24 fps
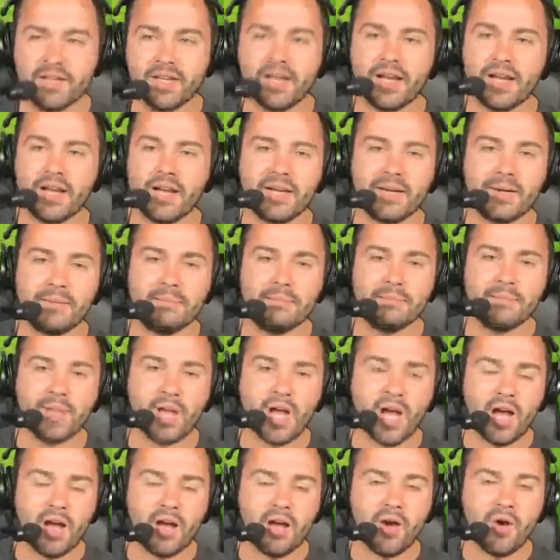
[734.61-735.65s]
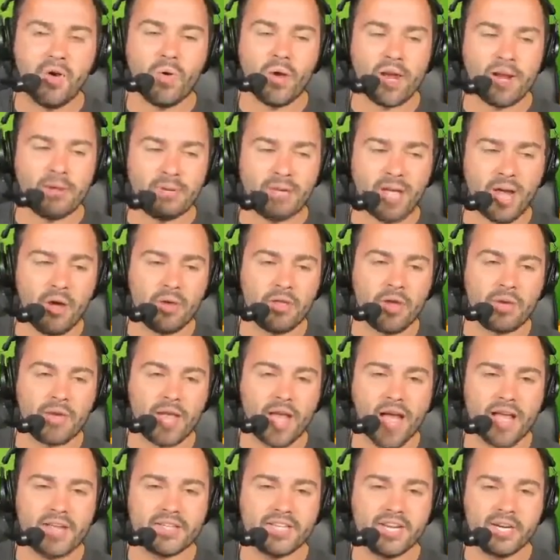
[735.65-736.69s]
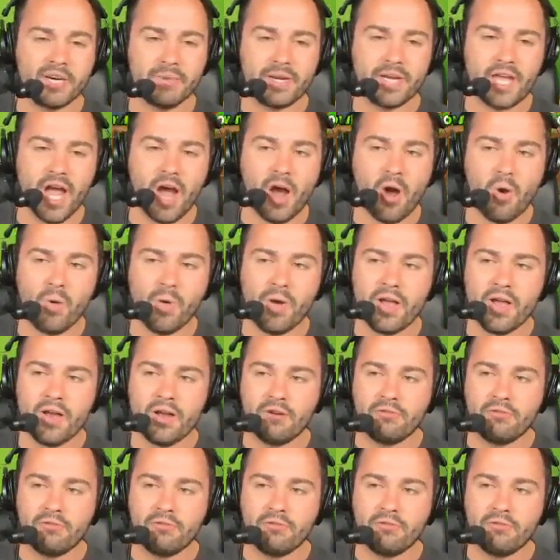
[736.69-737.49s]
Uh-oh. Here we go, though, guys. Here we go.